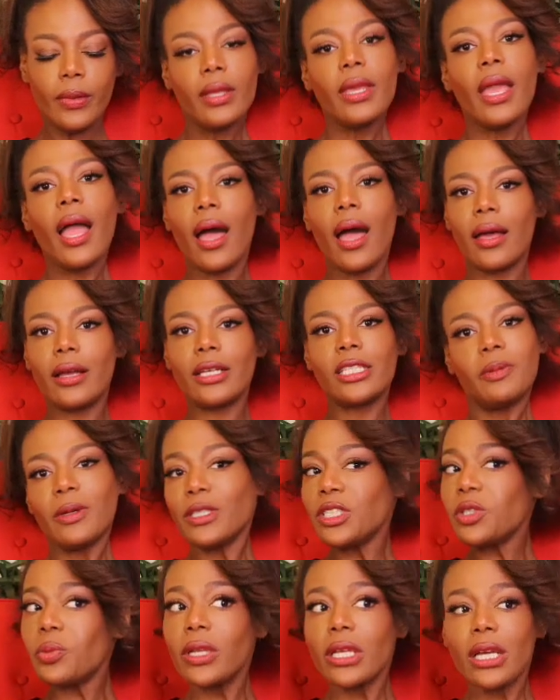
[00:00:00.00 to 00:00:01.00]
Yeah,
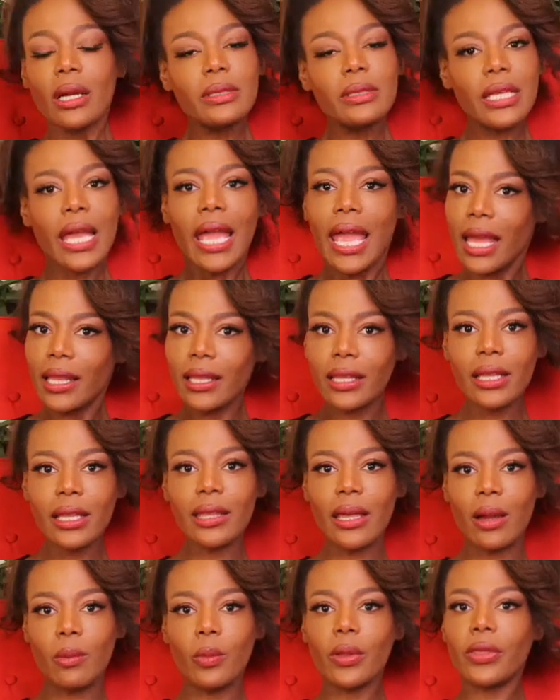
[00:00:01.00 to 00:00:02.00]
especially when it comes to
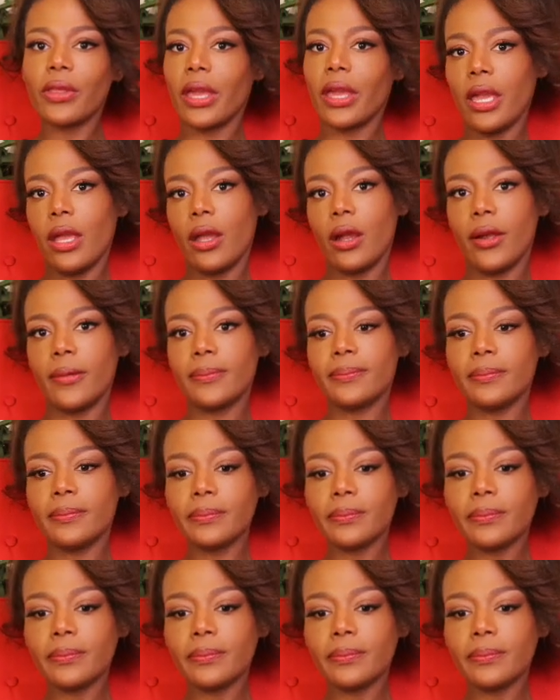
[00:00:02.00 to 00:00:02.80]
handling them with care.